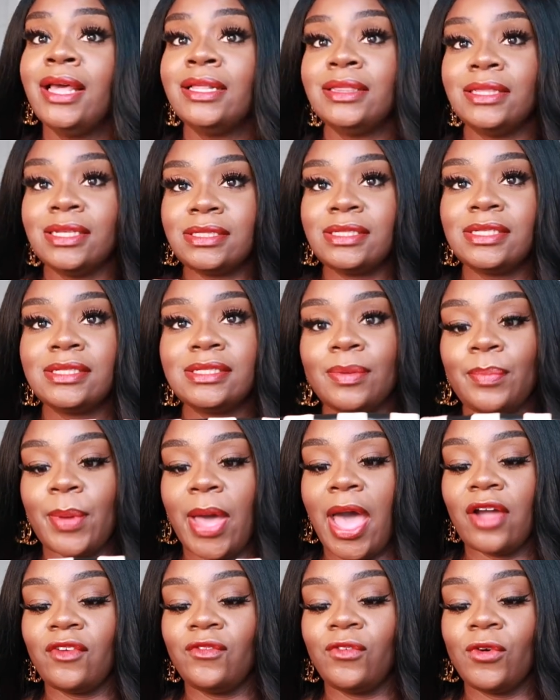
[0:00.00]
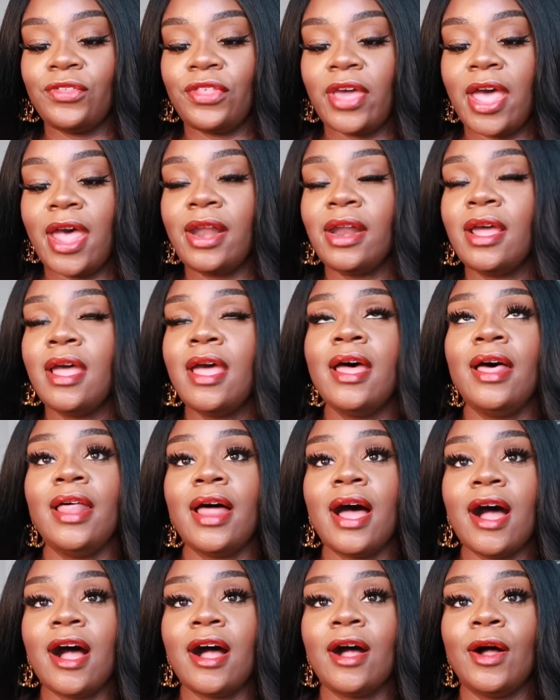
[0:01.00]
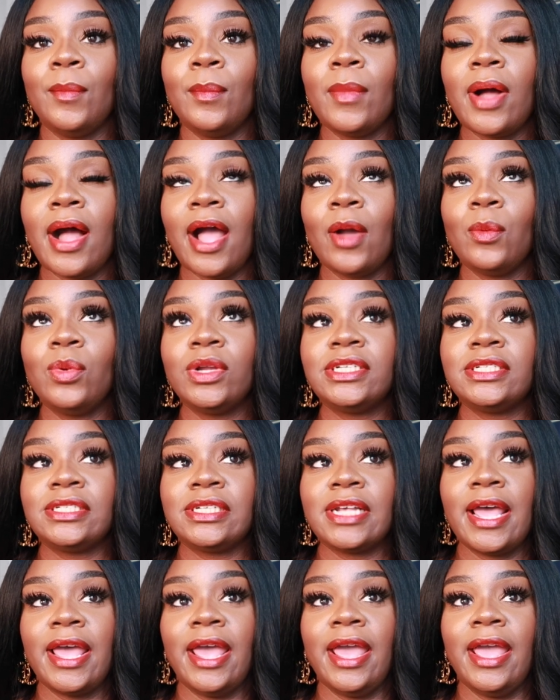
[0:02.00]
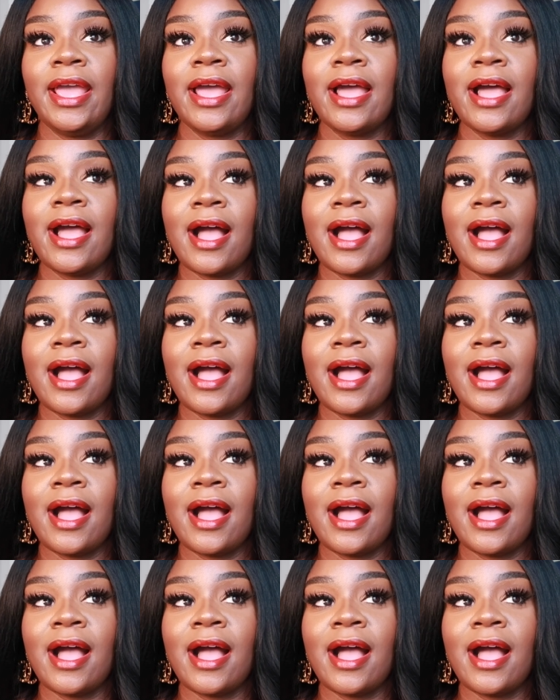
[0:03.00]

this is the bag for that um i would say